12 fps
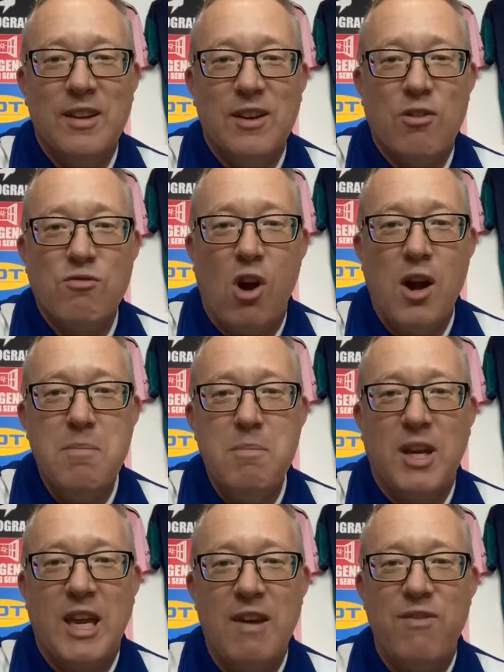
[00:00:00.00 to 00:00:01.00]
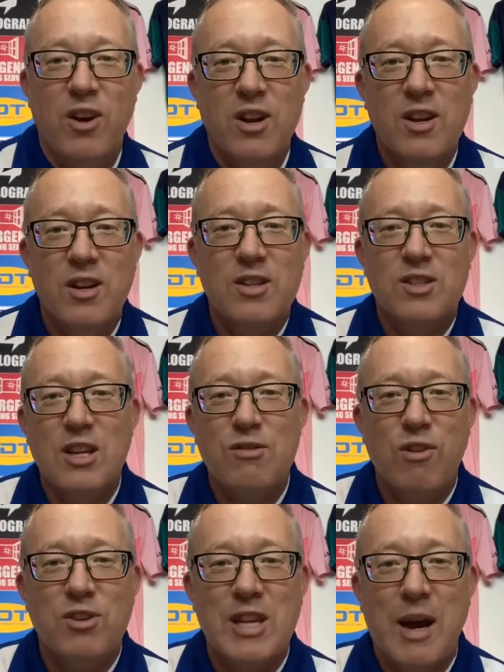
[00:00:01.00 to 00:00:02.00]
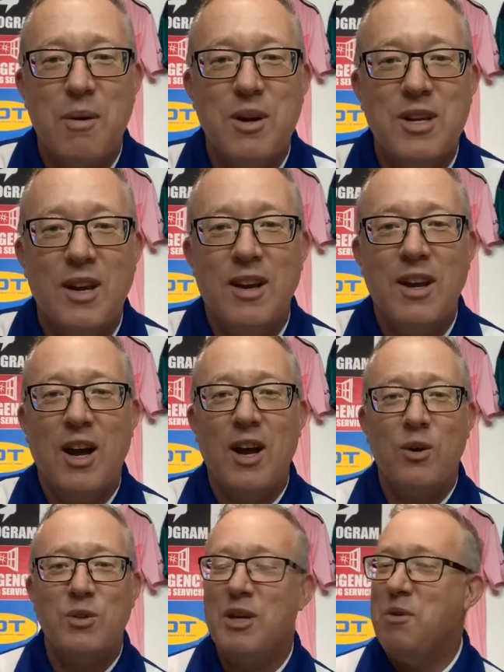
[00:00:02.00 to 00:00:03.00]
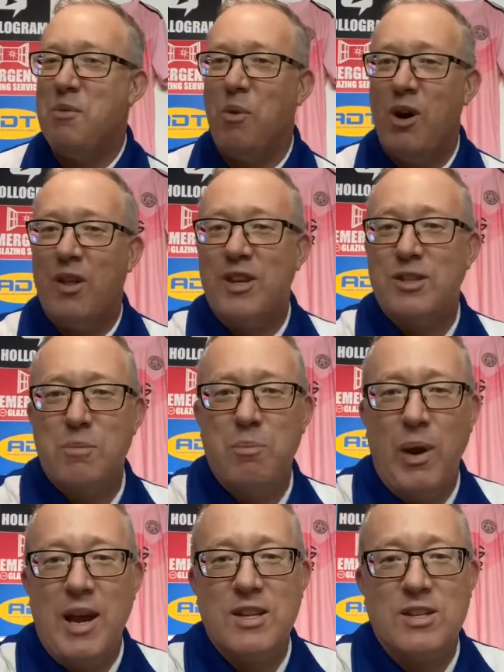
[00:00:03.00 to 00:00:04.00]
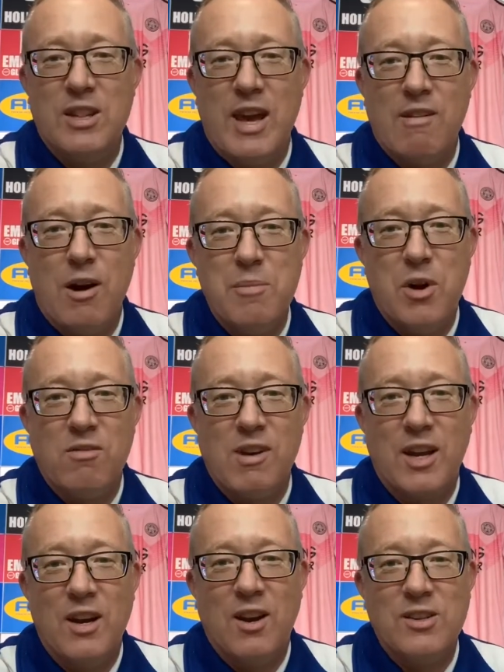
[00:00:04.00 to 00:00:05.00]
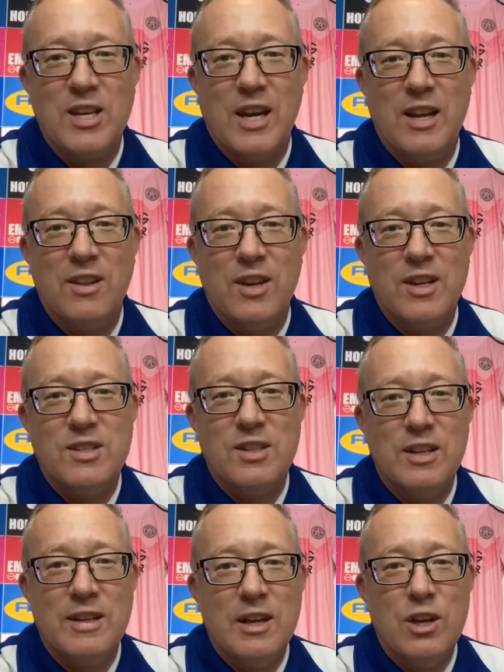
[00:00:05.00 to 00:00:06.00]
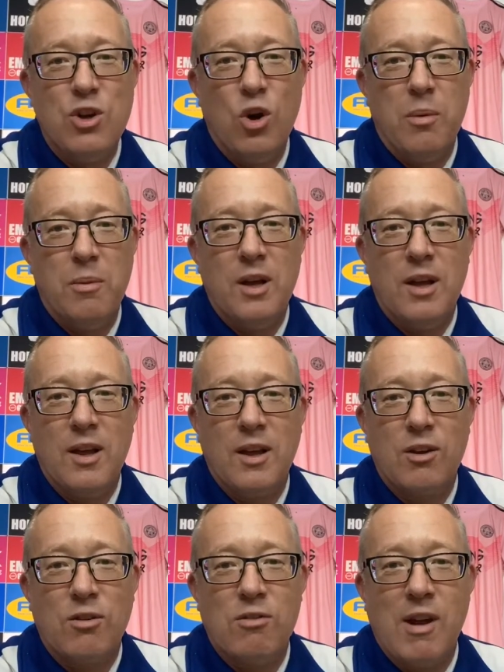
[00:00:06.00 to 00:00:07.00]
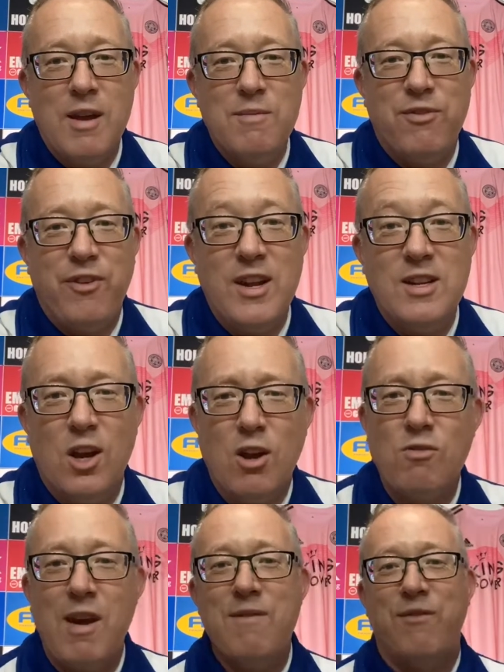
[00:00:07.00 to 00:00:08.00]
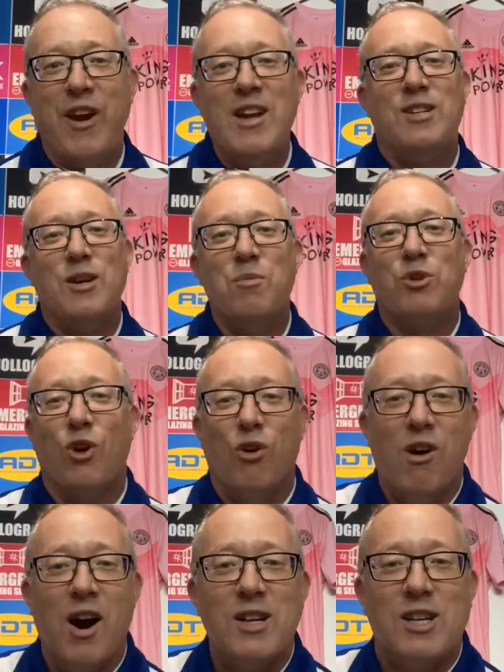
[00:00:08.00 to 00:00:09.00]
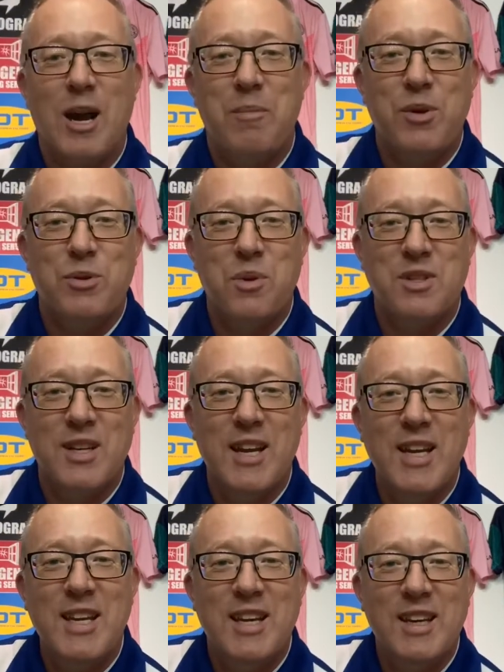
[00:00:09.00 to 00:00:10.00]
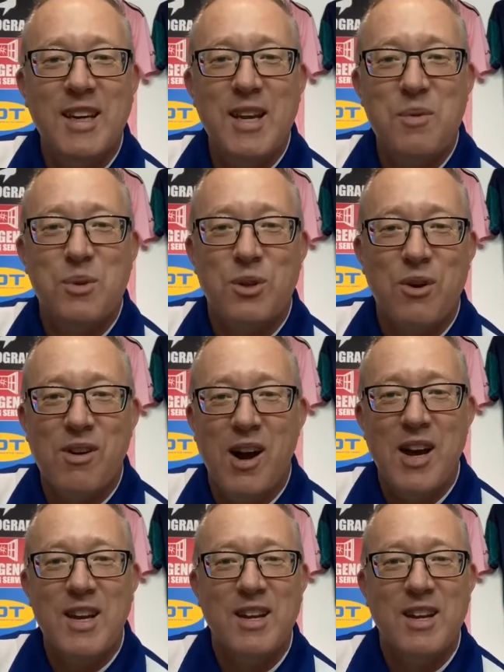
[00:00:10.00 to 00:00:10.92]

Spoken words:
Ryan McGiven, says Ross Howard. I'll tell you what, there's some players in there I'm not recognising any of these. Not Graham Fenton was all right, Chappers, wasn't he? He was all right.